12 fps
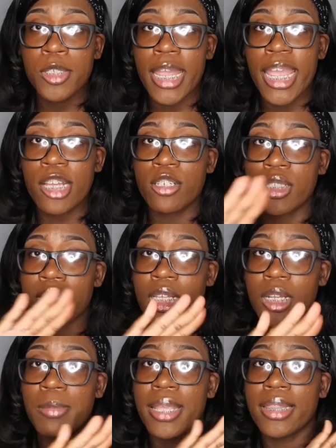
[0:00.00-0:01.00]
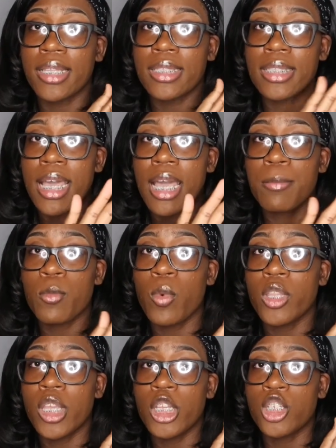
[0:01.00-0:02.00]
your address is going to be at the top,
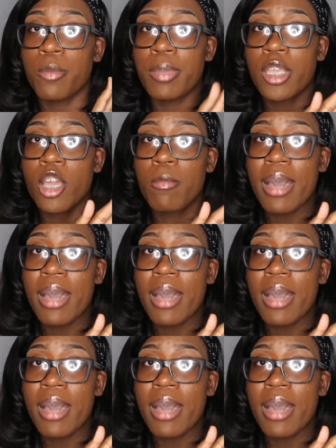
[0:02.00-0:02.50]
whether it's your P.O.